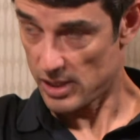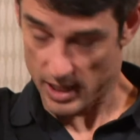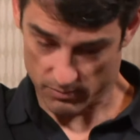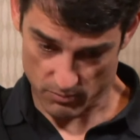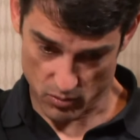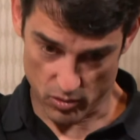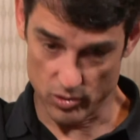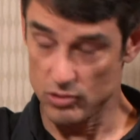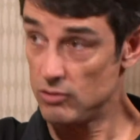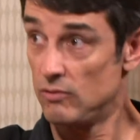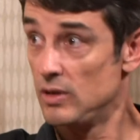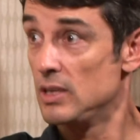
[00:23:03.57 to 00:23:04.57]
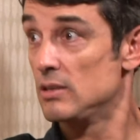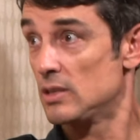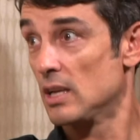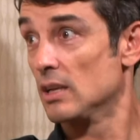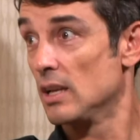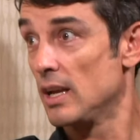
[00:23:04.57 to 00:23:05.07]
Get more UV
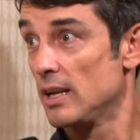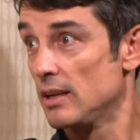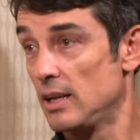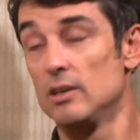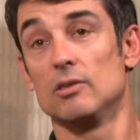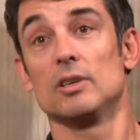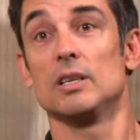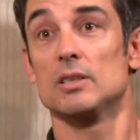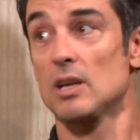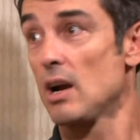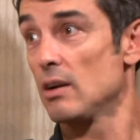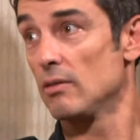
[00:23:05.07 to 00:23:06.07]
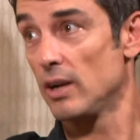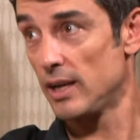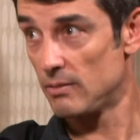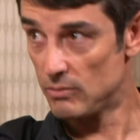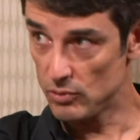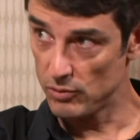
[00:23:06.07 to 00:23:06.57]
sunlight. Increase heart
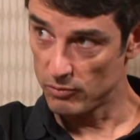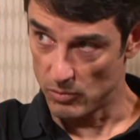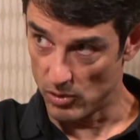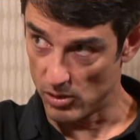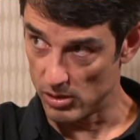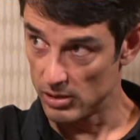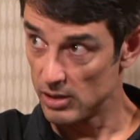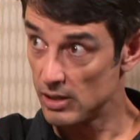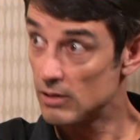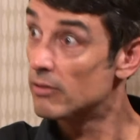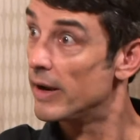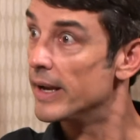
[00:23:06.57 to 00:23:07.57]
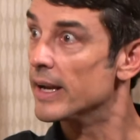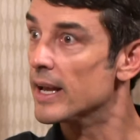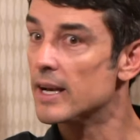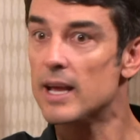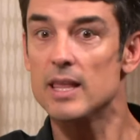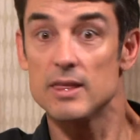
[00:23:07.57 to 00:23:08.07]
rate. Move more. Right,
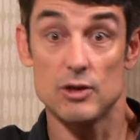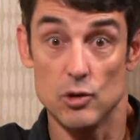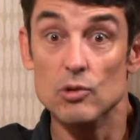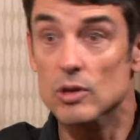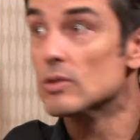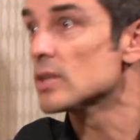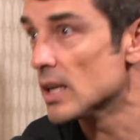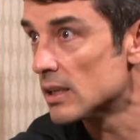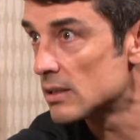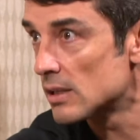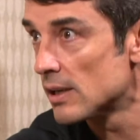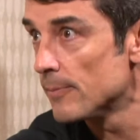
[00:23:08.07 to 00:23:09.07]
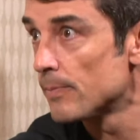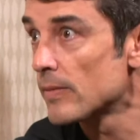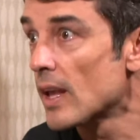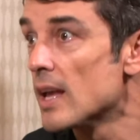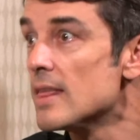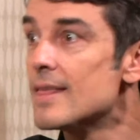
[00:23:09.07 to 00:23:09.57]
and do those things,
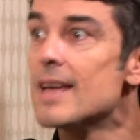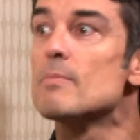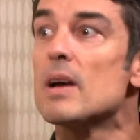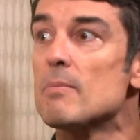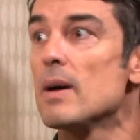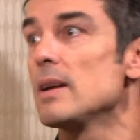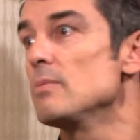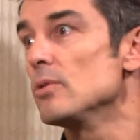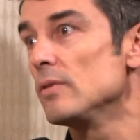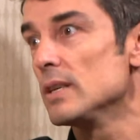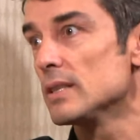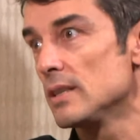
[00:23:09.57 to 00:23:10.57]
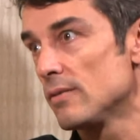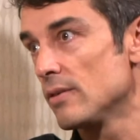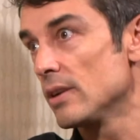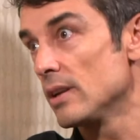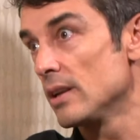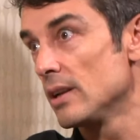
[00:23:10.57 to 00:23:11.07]
and then my mind movie is
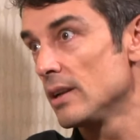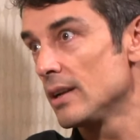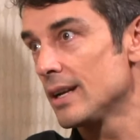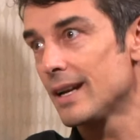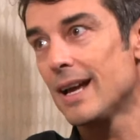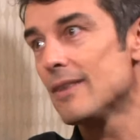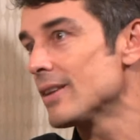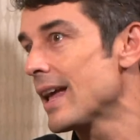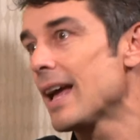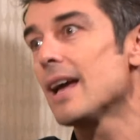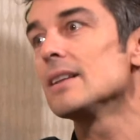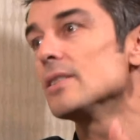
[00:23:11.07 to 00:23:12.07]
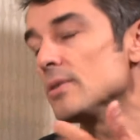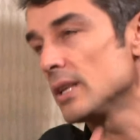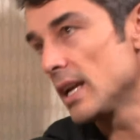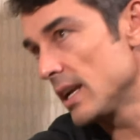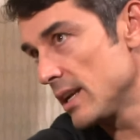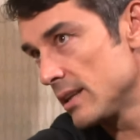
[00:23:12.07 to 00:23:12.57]
different, and I haven't had to
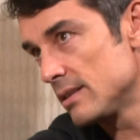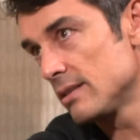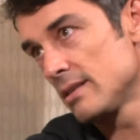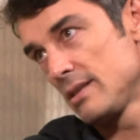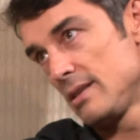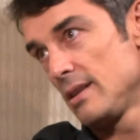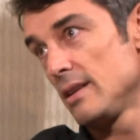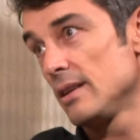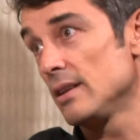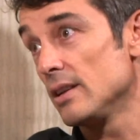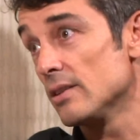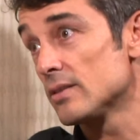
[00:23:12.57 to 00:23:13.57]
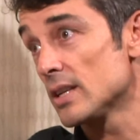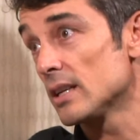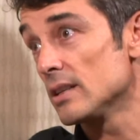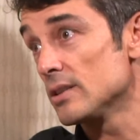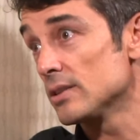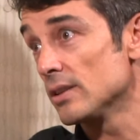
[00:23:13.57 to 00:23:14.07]
engage,
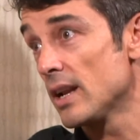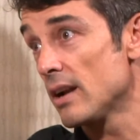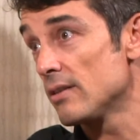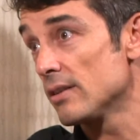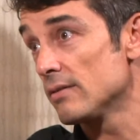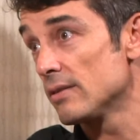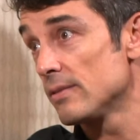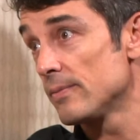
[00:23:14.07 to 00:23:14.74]
psychological narrative.